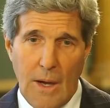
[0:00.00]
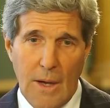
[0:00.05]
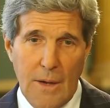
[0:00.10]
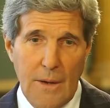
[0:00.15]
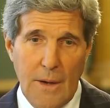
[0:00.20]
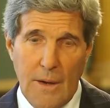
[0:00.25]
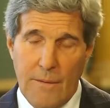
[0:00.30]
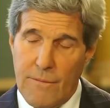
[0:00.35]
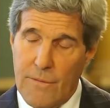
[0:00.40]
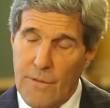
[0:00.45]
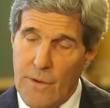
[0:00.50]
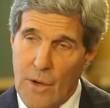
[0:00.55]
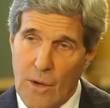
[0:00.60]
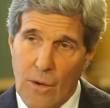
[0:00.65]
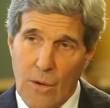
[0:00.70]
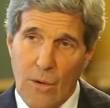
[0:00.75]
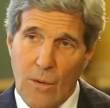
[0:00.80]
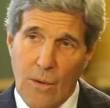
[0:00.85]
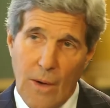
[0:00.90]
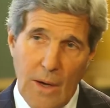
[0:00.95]
I have
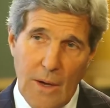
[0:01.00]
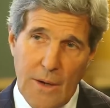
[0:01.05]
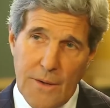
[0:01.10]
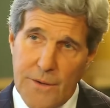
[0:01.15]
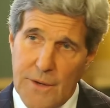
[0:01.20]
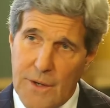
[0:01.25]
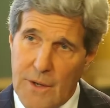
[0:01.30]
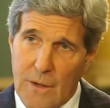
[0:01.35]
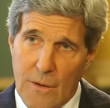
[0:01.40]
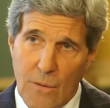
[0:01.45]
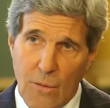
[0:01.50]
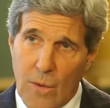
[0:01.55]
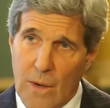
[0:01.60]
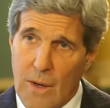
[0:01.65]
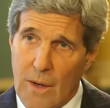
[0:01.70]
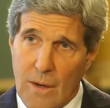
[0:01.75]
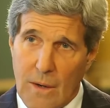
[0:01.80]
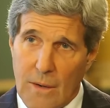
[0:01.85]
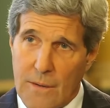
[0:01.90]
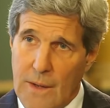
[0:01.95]
no idea
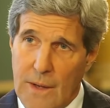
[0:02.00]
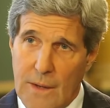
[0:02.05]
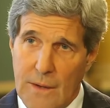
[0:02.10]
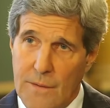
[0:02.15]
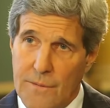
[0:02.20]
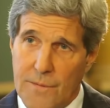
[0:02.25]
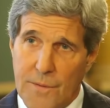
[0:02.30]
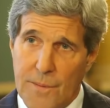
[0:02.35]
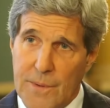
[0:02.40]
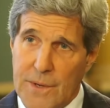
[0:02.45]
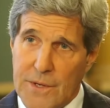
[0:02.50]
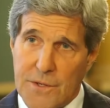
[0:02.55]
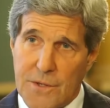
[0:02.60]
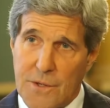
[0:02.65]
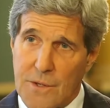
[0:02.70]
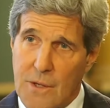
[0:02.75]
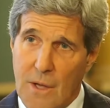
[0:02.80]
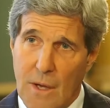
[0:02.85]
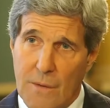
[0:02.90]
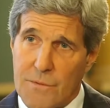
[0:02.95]
where that
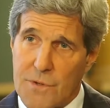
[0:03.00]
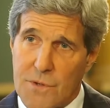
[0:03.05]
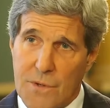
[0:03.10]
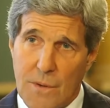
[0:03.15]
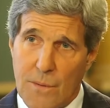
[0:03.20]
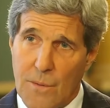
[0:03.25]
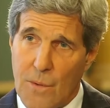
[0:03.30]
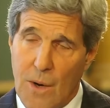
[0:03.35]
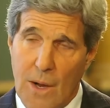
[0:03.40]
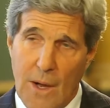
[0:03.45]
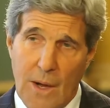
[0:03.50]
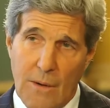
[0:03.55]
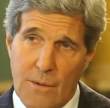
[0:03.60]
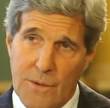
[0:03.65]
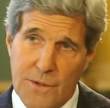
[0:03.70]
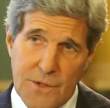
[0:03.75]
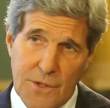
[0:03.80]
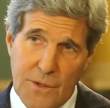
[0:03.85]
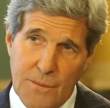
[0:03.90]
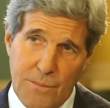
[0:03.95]
information comes from or how
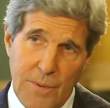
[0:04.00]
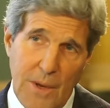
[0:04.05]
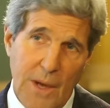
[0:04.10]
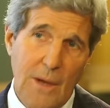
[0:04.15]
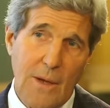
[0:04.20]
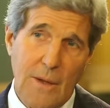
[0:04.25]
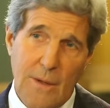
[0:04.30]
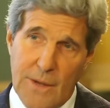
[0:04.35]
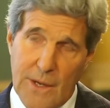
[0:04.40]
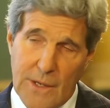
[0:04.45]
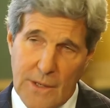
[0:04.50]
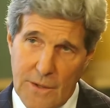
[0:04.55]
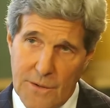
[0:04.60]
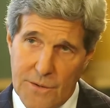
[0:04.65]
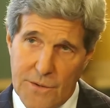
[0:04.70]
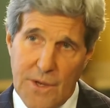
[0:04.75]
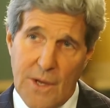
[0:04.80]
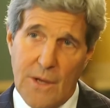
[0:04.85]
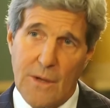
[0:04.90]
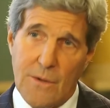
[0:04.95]
it's compiled. I
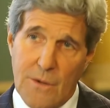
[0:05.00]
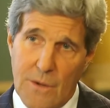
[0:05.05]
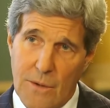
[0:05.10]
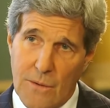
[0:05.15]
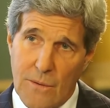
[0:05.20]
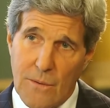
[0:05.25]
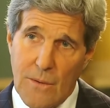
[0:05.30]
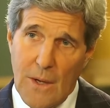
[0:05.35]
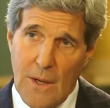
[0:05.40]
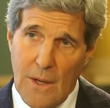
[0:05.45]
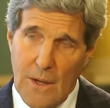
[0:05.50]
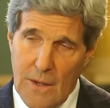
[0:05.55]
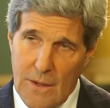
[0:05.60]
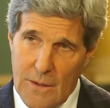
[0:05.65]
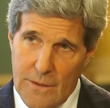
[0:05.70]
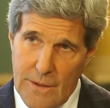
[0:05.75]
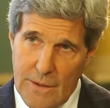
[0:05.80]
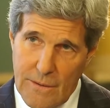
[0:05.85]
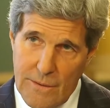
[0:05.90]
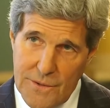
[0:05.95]
can tell you
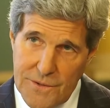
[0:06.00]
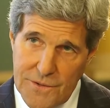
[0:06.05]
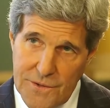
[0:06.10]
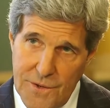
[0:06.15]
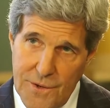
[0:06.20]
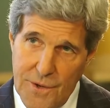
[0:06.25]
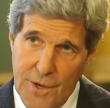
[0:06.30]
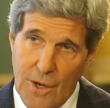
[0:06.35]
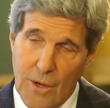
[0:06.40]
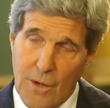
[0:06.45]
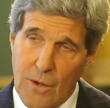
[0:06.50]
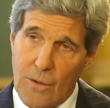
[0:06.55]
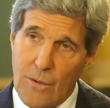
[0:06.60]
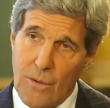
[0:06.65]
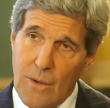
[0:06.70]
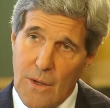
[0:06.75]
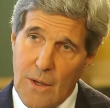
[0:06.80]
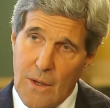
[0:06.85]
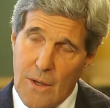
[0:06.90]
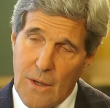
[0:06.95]
there is
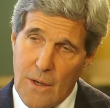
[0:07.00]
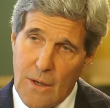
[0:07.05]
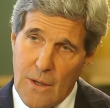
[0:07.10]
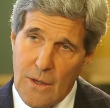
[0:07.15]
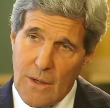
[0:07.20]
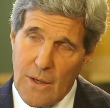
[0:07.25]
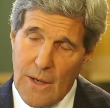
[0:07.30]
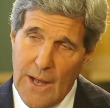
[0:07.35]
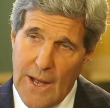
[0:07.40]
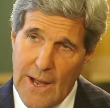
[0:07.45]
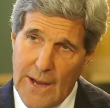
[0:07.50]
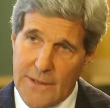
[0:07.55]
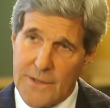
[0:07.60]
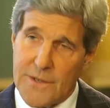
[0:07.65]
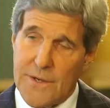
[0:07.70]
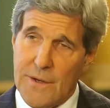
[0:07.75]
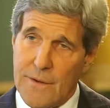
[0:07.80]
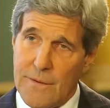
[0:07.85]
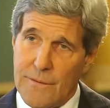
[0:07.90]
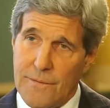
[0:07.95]
no
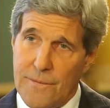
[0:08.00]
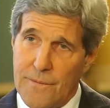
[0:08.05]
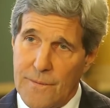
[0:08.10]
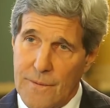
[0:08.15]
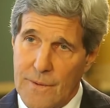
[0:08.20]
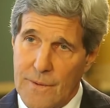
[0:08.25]
active,